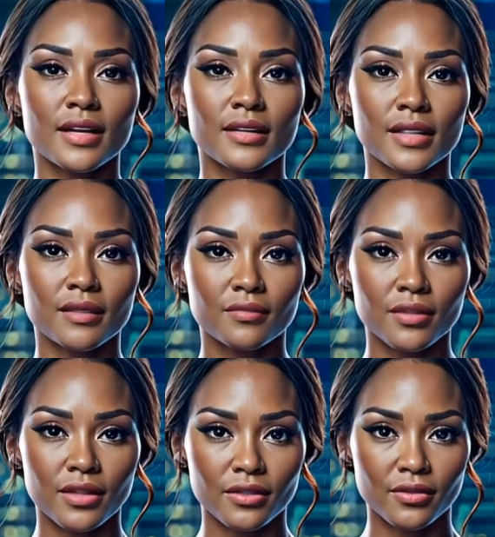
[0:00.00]
with no
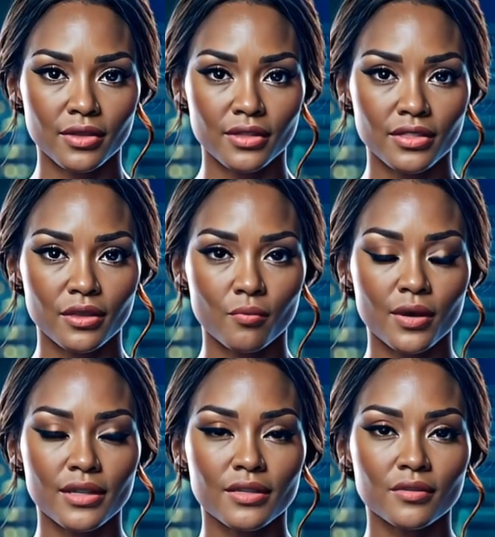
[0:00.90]
clear end in
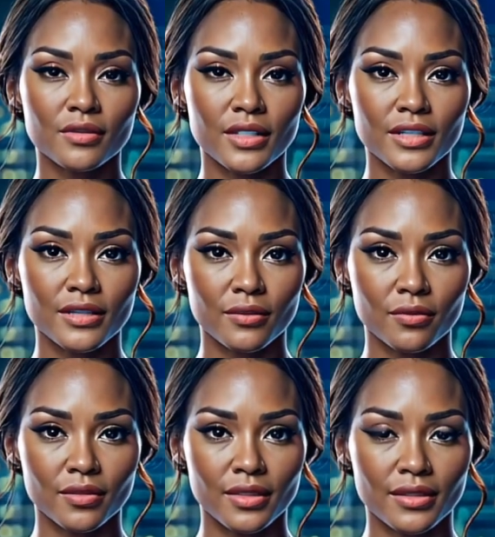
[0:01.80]
sight.
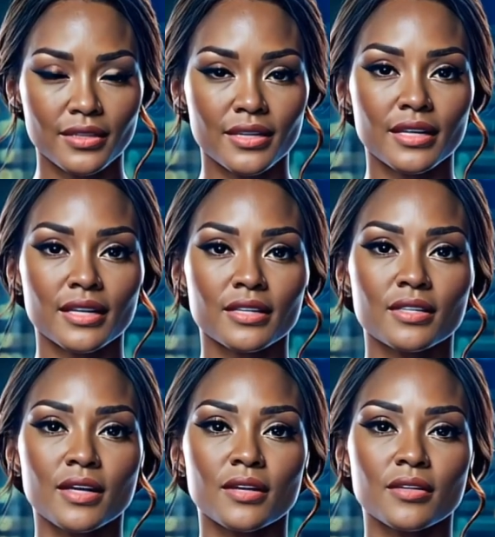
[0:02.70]
That's it for now on
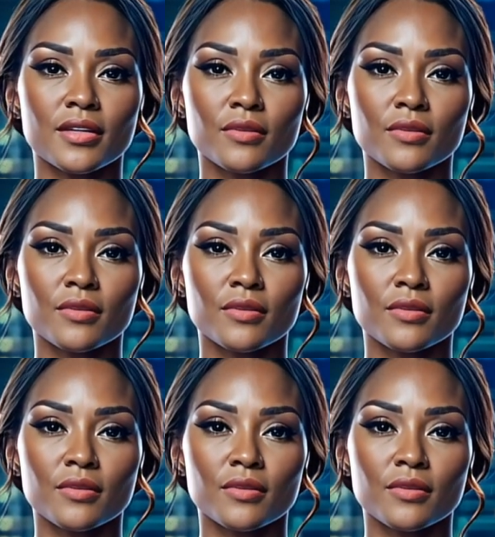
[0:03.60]
X News